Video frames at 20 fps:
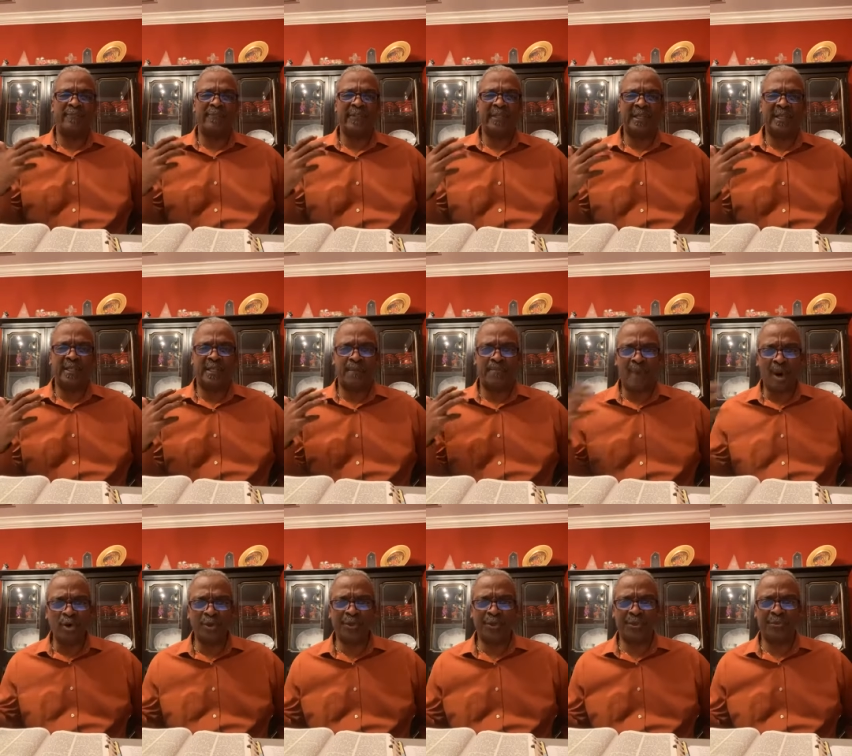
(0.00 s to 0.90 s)
the
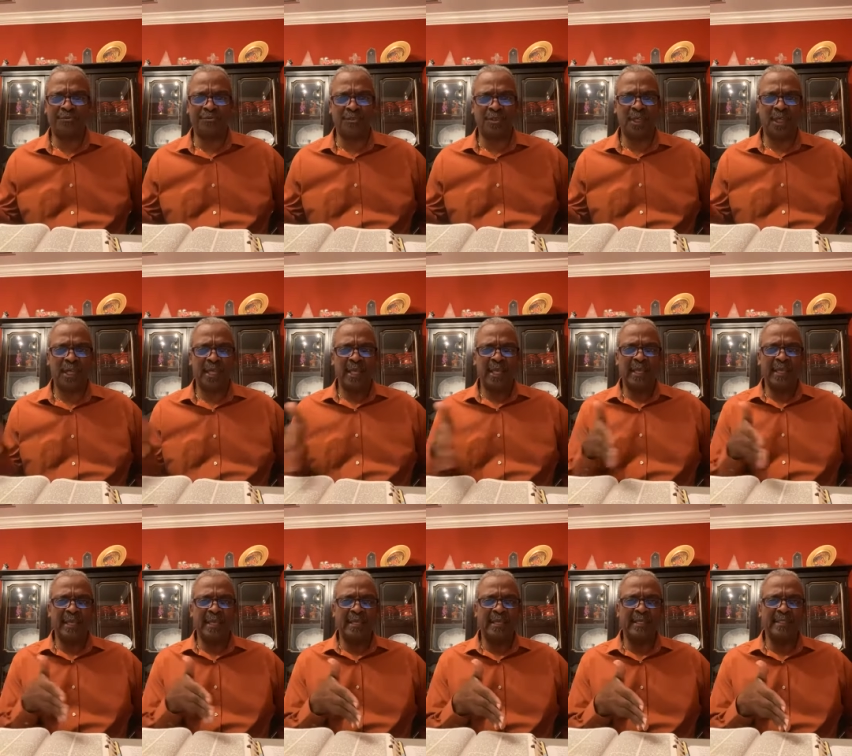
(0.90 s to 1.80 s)
demotion
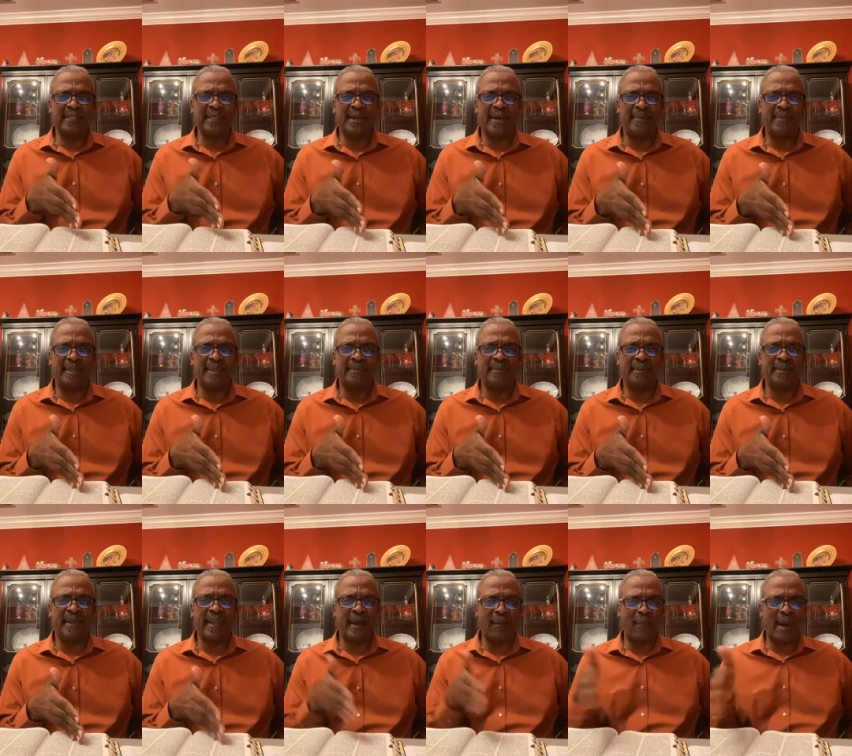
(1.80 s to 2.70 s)
in his
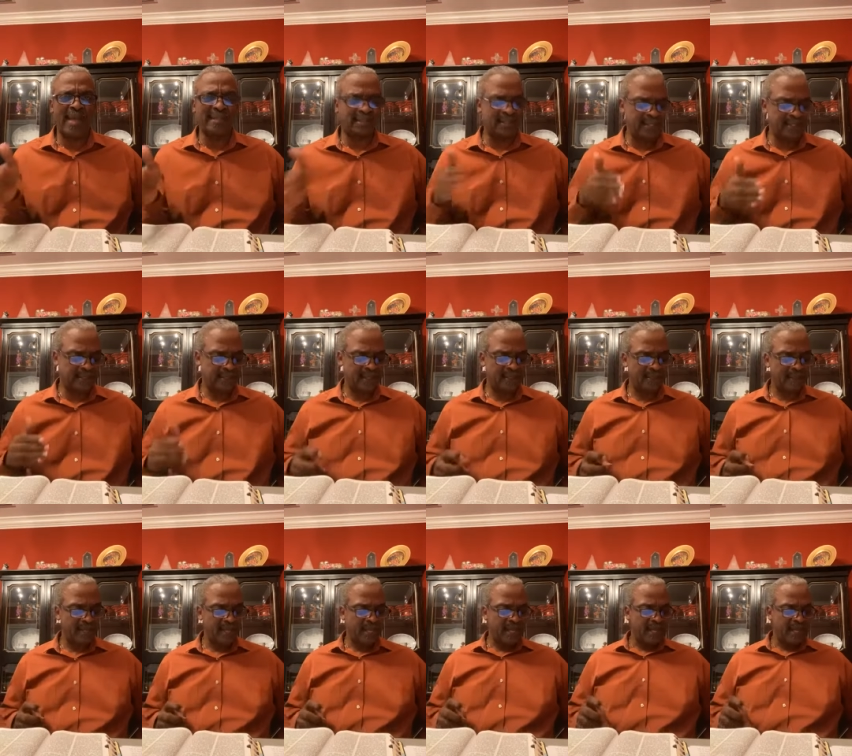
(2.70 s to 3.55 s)
coming. Now, watch this.